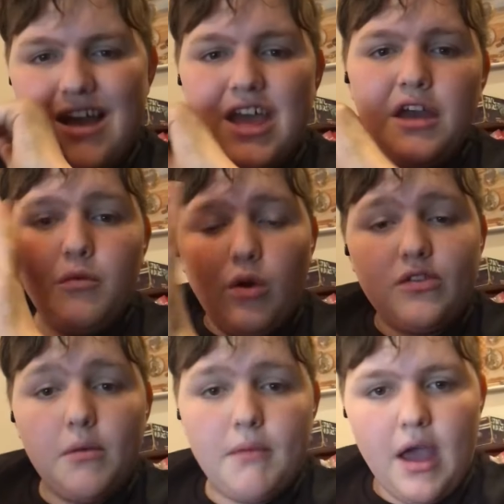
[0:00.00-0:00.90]
It was
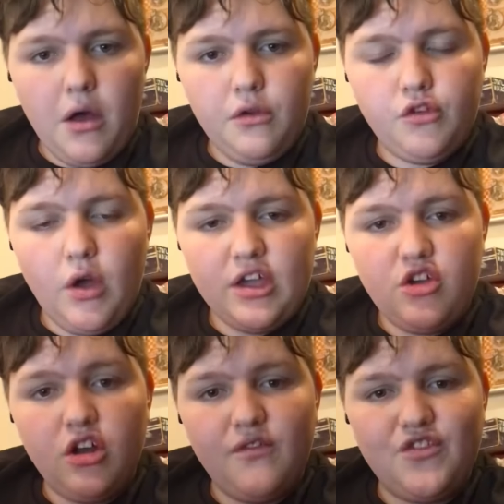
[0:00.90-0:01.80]
a male, so I
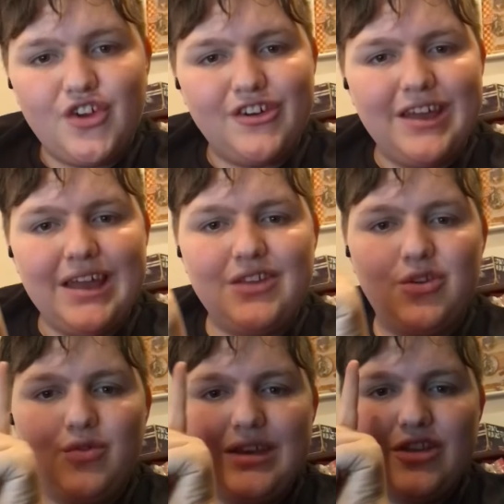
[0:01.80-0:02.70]
could have turned it
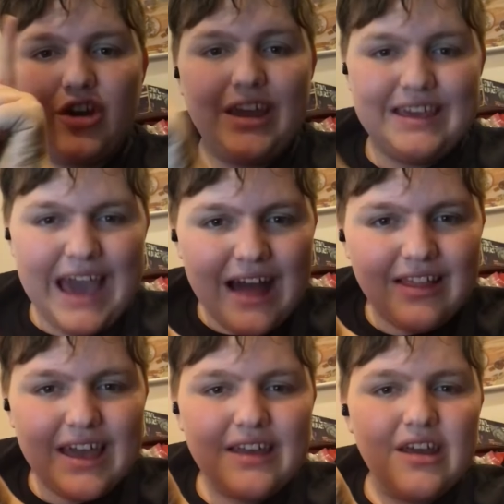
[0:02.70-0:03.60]
into either a
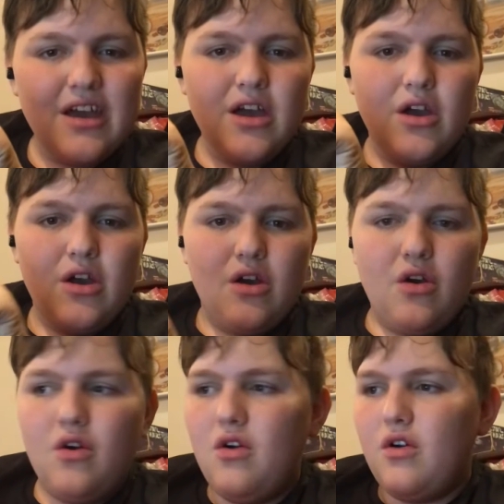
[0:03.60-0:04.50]
Galade
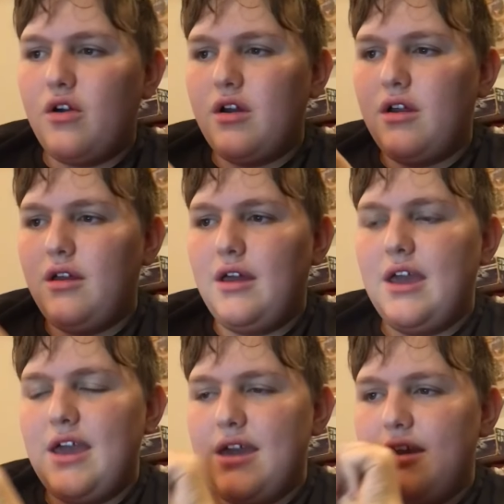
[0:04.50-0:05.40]
or
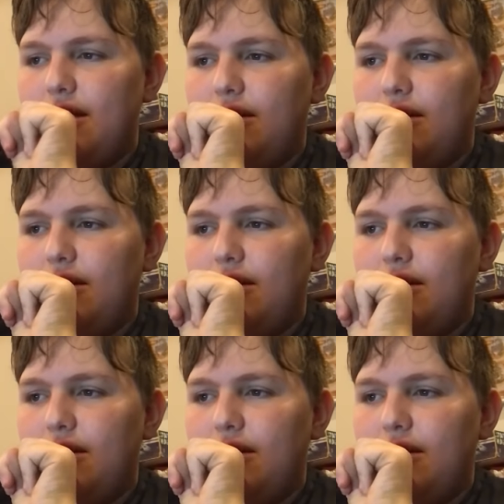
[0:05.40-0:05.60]
a